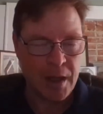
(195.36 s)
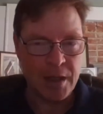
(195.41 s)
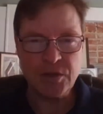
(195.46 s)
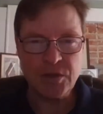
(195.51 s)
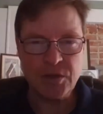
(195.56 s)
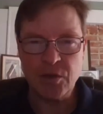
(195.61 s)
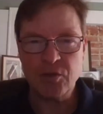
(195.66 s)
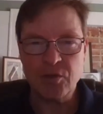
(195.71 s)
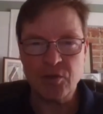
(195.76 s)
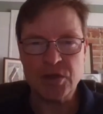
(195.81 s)

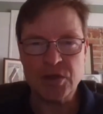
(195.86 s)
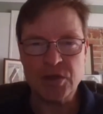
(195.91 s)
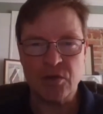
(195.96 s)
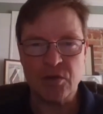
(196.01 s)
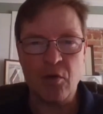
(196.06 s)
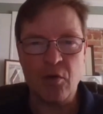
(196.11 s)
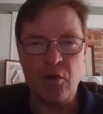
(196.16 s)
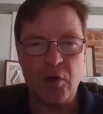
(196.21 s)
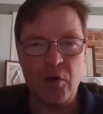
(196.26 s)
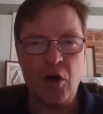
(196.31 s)
And so
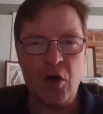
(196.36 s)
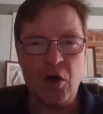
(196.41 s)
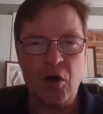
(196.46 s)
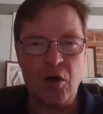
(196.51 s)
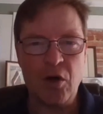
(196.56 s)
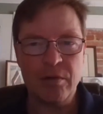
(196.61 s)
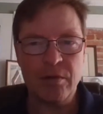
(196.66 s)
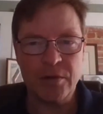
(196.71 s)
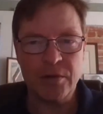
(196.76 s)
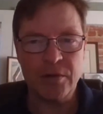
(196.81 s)
just
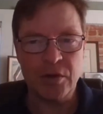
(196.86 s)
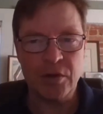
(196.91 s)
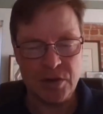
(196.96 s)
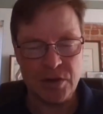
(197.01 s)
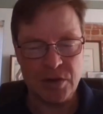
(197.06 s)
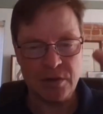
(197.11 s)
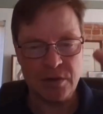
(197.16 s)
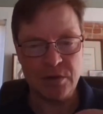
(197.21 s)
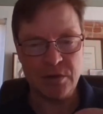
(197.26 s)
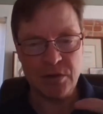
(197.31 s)
overall,
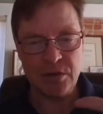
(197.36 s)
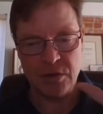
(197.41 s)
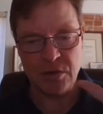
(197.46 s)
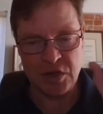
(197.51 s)
just